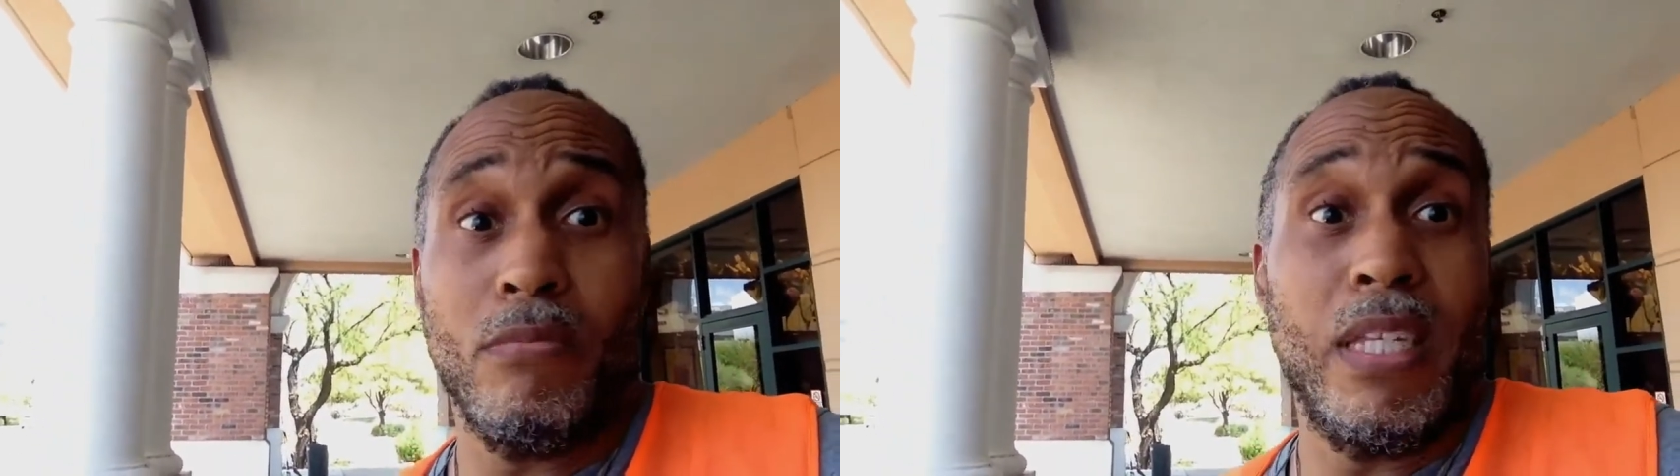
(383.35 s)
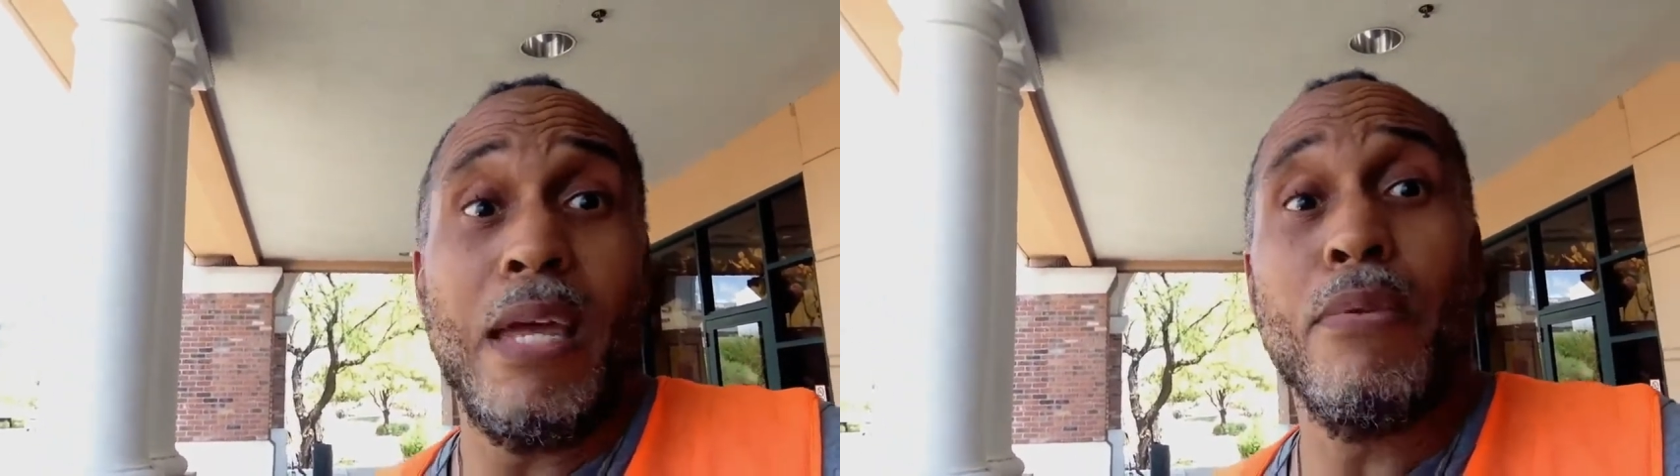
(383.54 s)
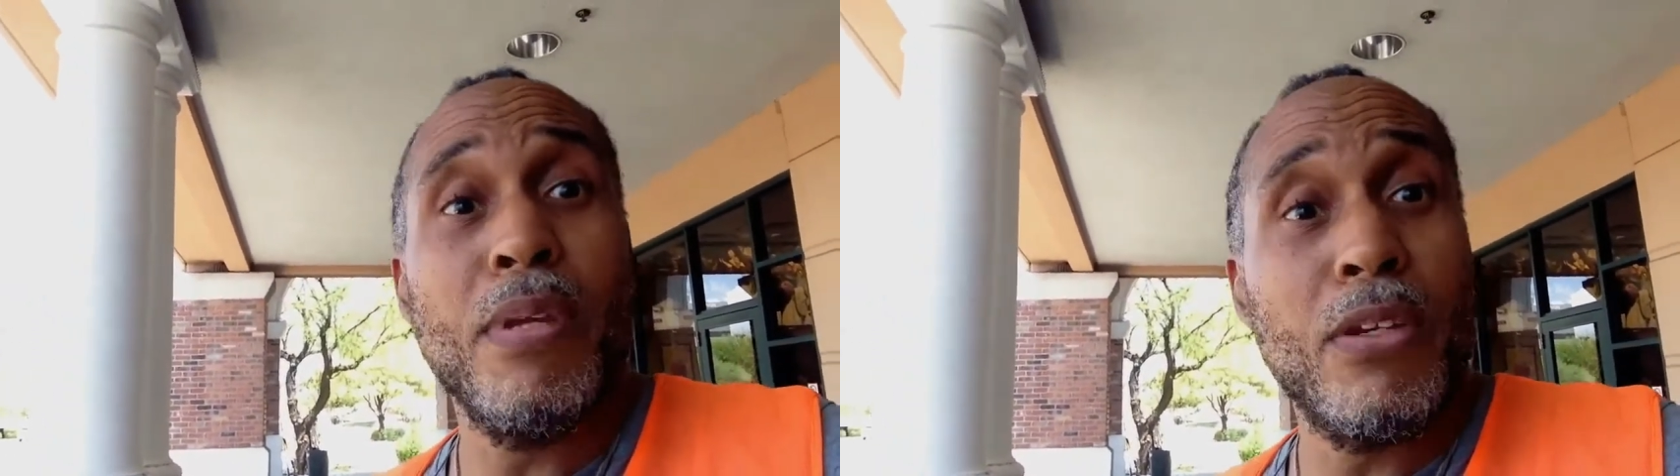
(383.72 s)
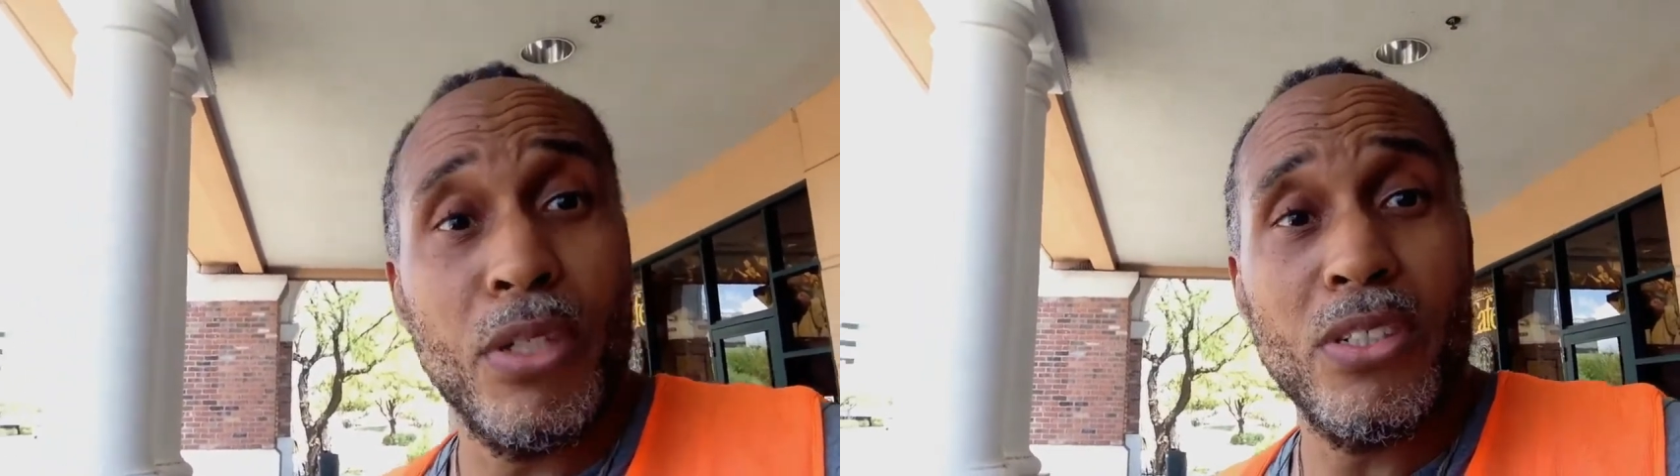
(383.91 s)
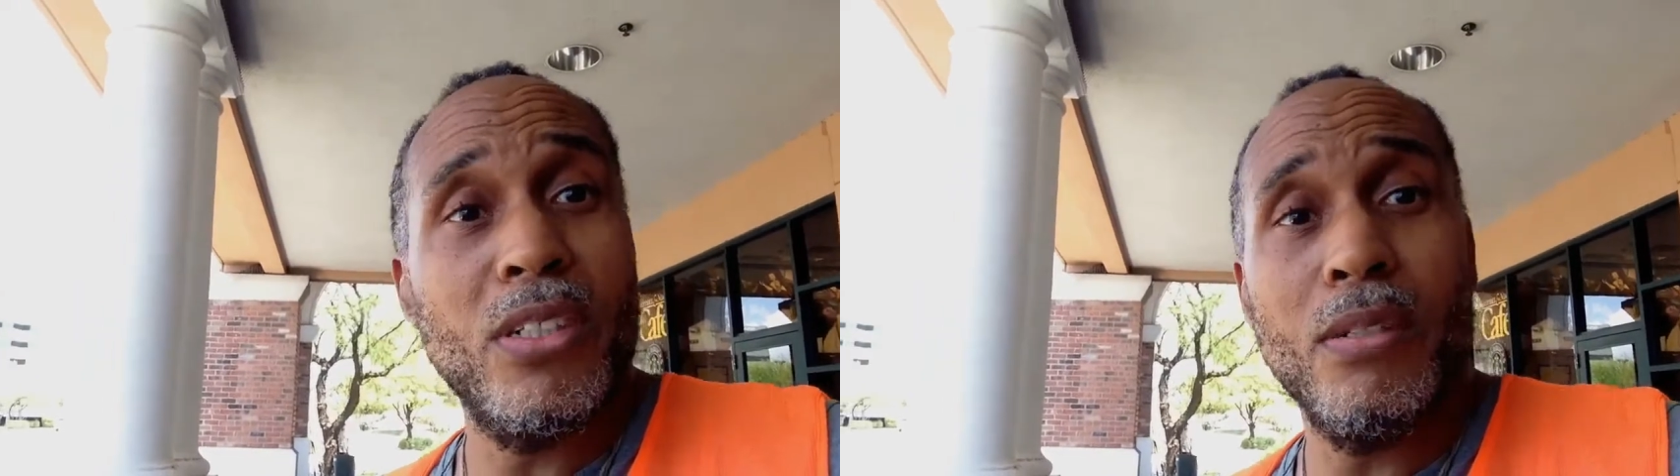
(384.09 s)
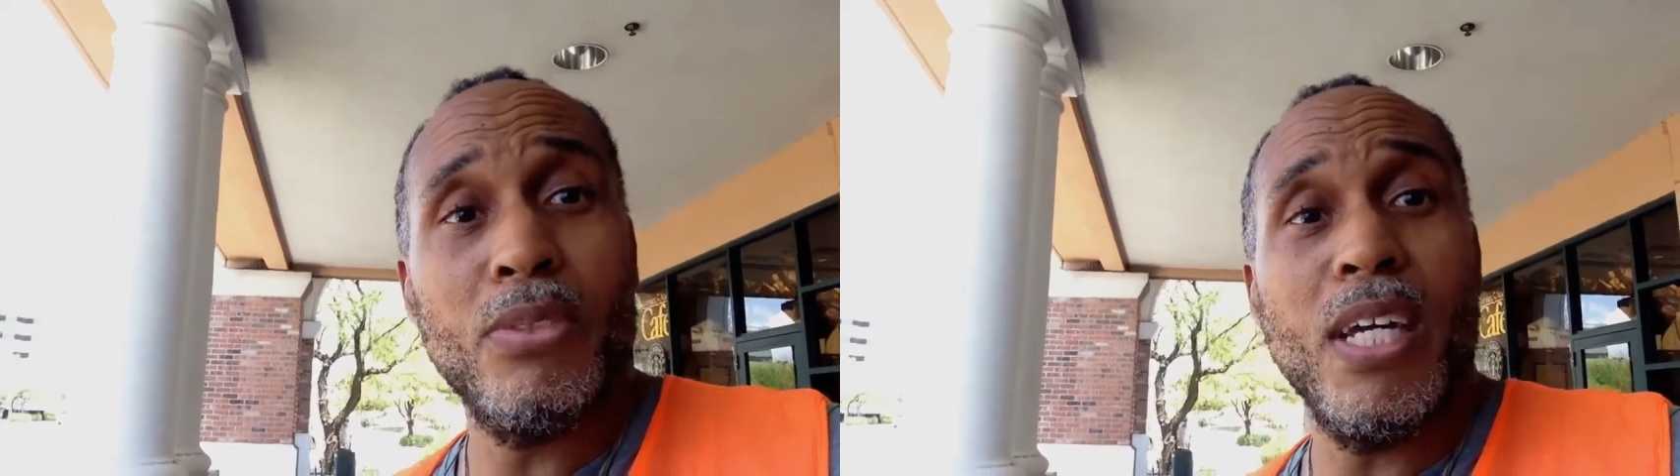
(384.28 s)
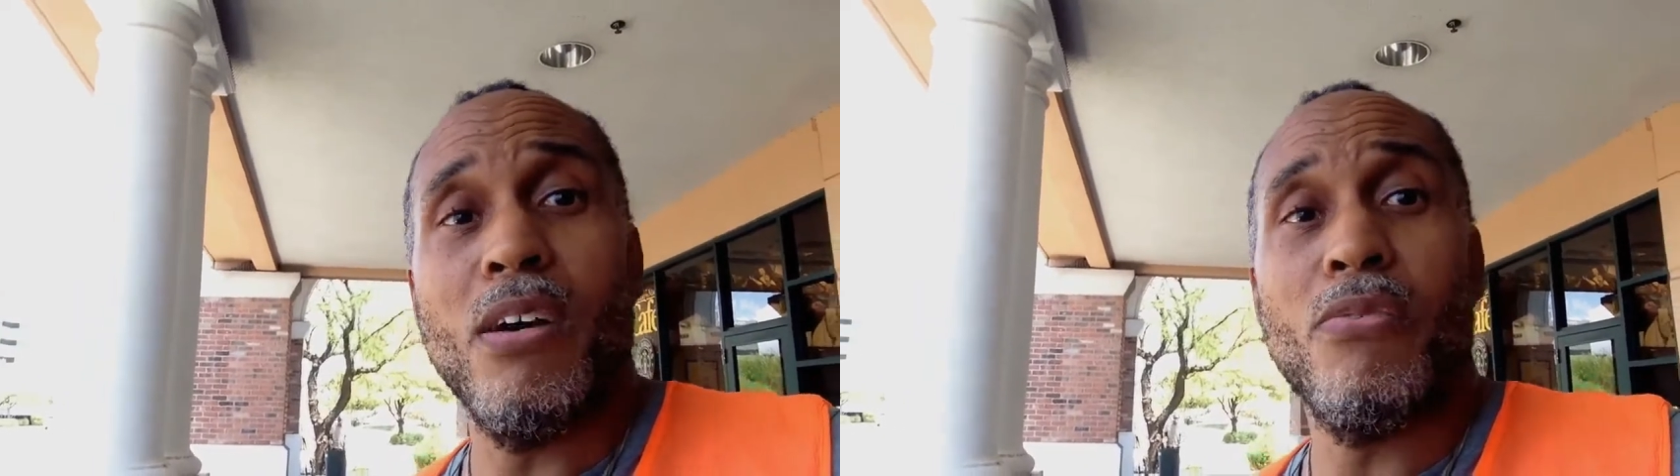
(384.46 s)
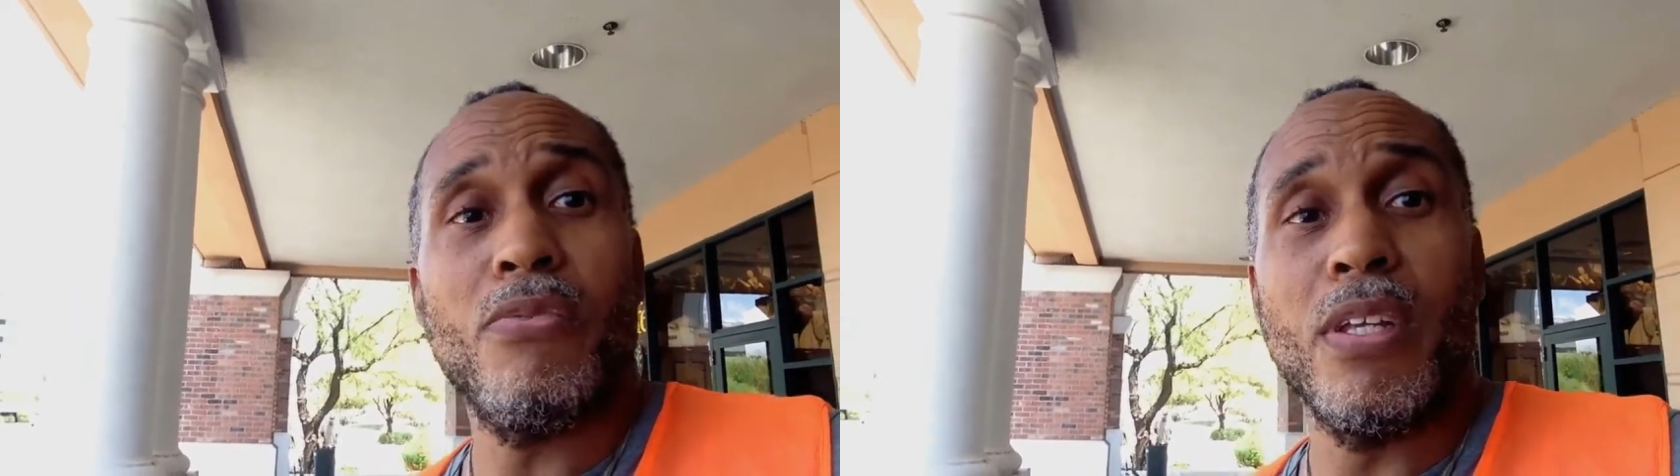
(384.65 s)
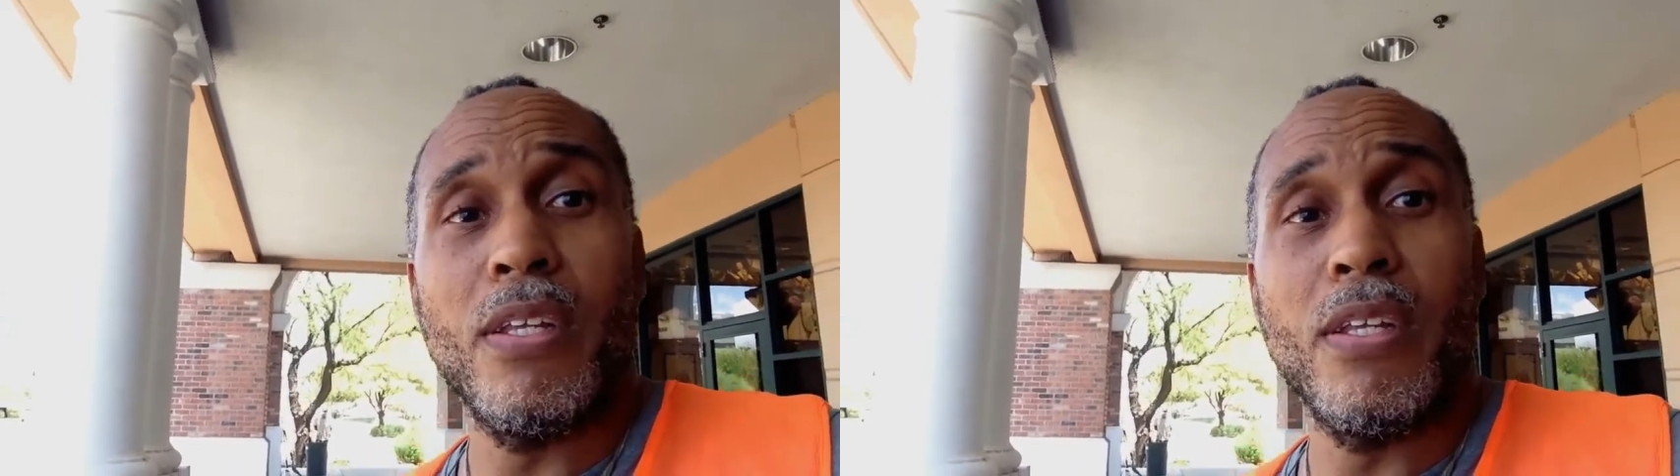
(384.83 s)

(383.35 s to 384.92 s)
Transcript: claim to be Christian themselves,